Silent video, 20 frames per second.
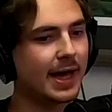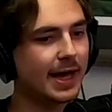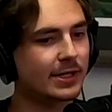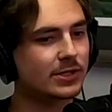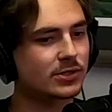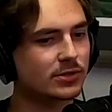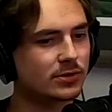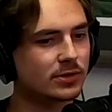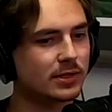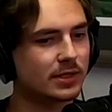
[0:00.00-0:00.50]

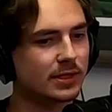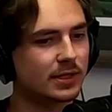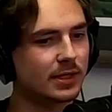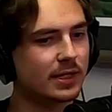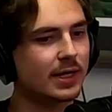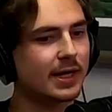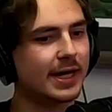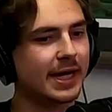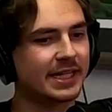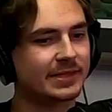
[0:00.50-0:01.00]

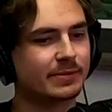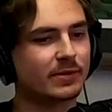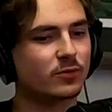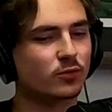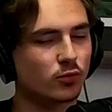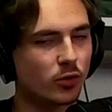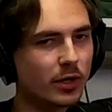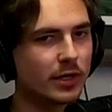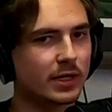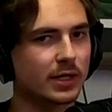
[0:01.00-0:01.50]
actually has
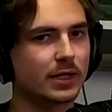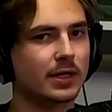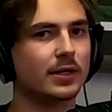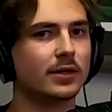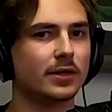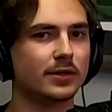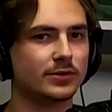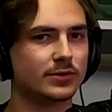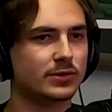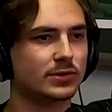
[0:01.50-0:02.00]
been running it
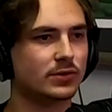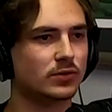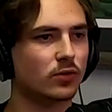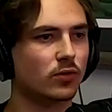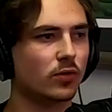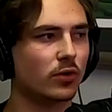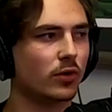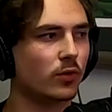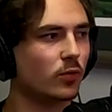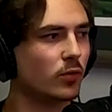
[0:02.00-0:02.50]
here at the
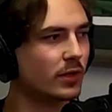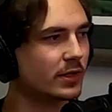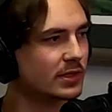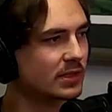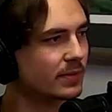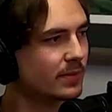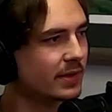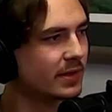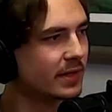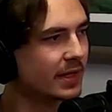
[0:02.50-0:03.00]
store. What
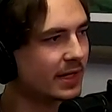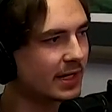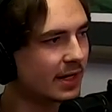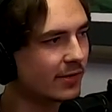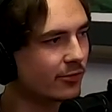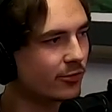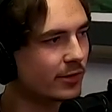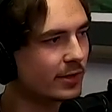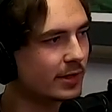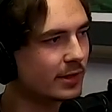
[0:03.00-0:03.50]
has it been, like
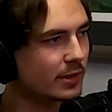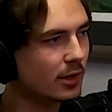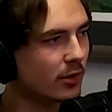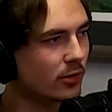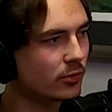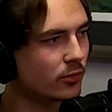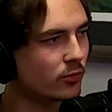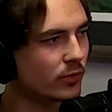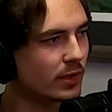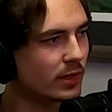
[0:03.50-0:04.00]
every
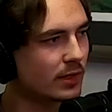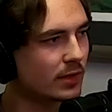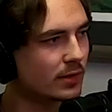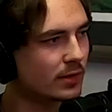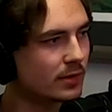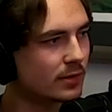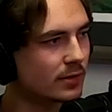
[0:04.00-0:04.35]
other week?